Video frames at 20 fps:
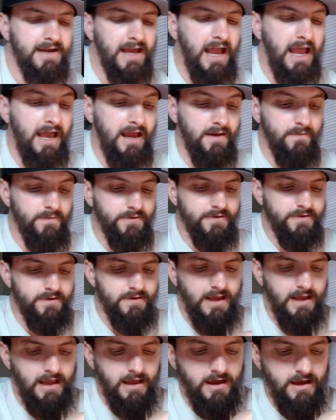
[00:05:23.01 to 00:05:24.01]
and
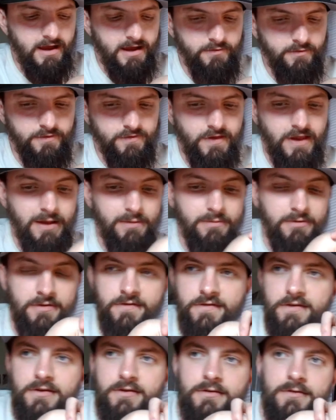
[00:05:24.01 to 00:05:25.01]
I was able
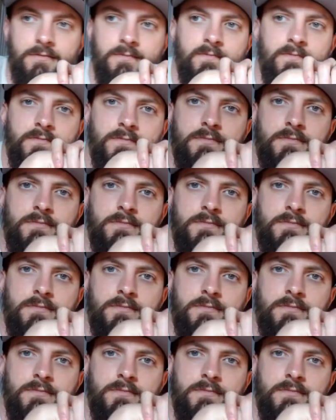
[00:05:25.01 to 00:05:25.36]
to